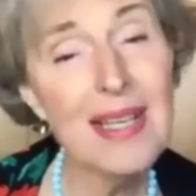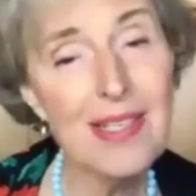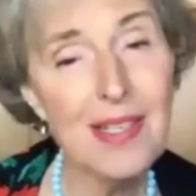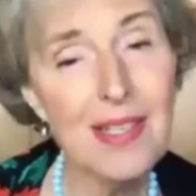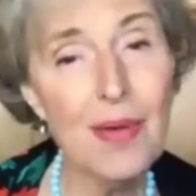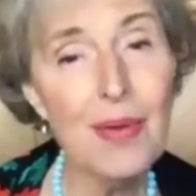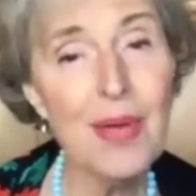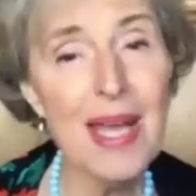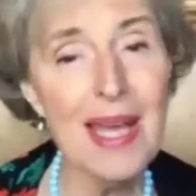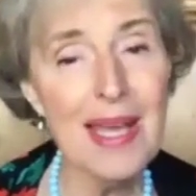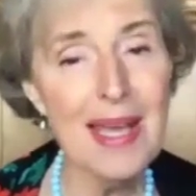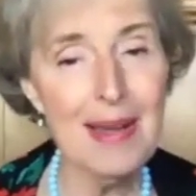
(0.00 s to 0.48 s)

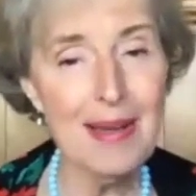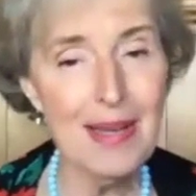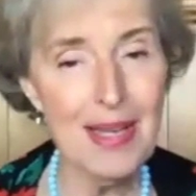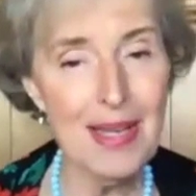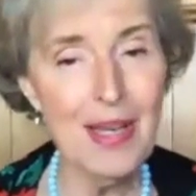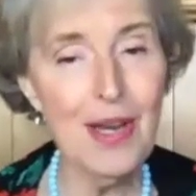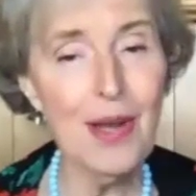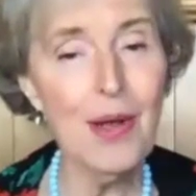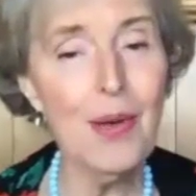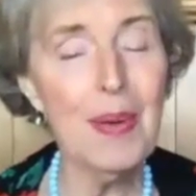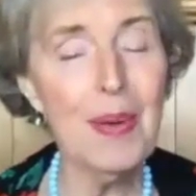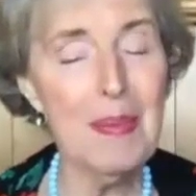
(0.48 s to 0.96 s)
Okay,
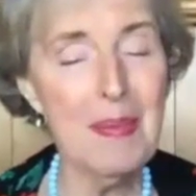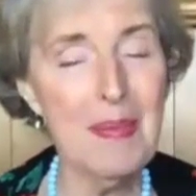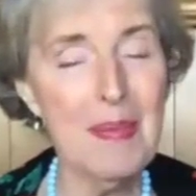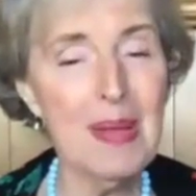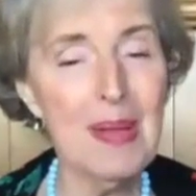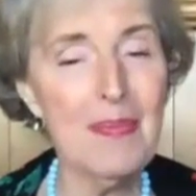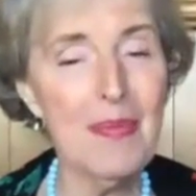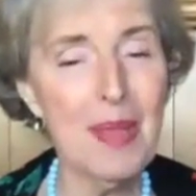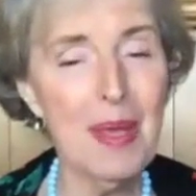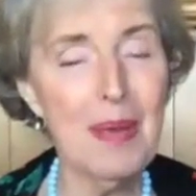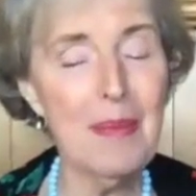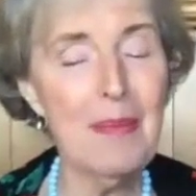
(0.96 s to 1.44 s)

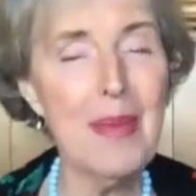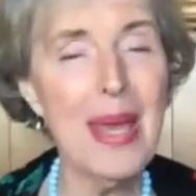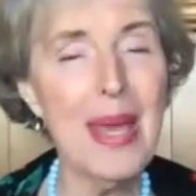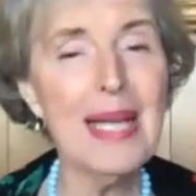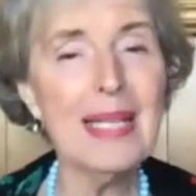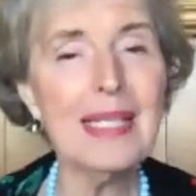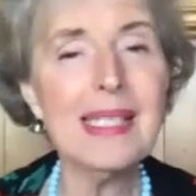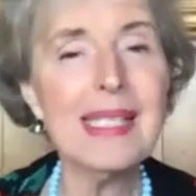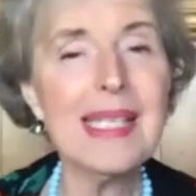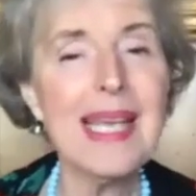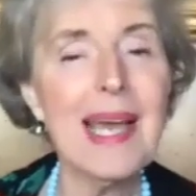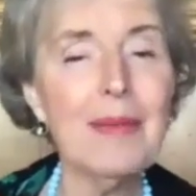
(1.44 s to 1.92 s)
it made
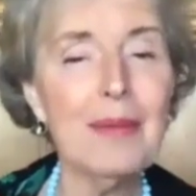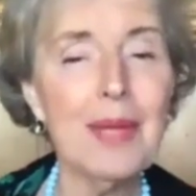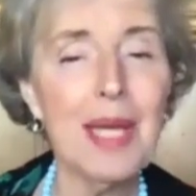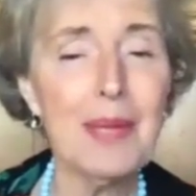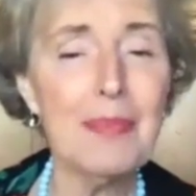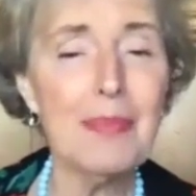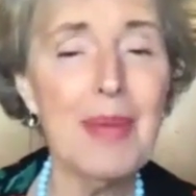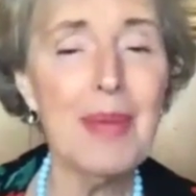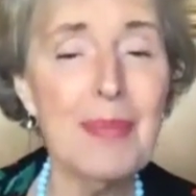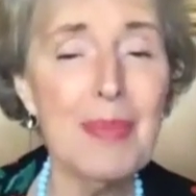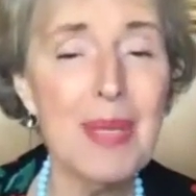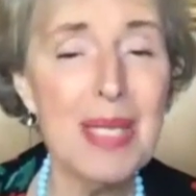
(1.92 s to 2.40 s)
it sound like
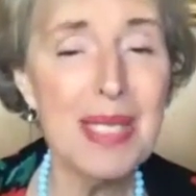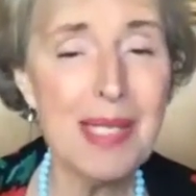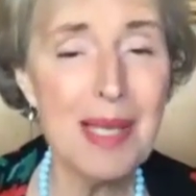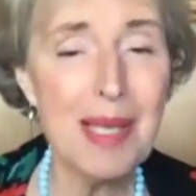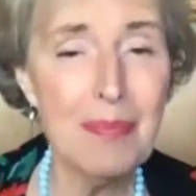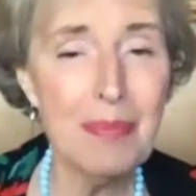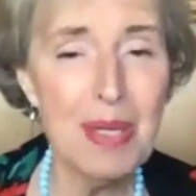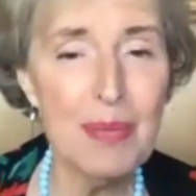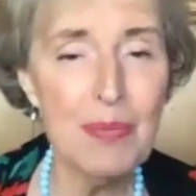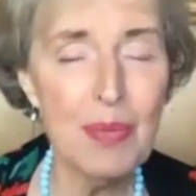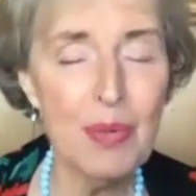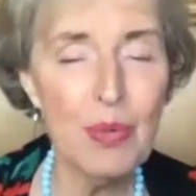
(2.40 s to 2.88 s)
maybe some
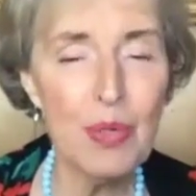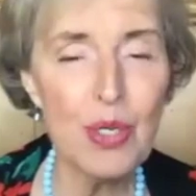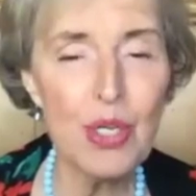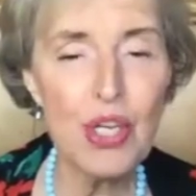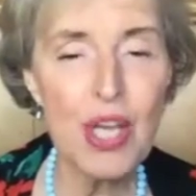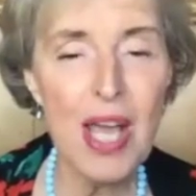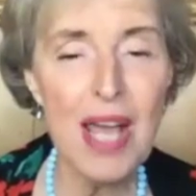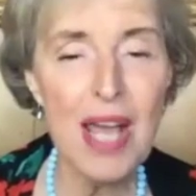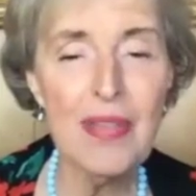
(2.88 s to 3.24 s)
people were shy.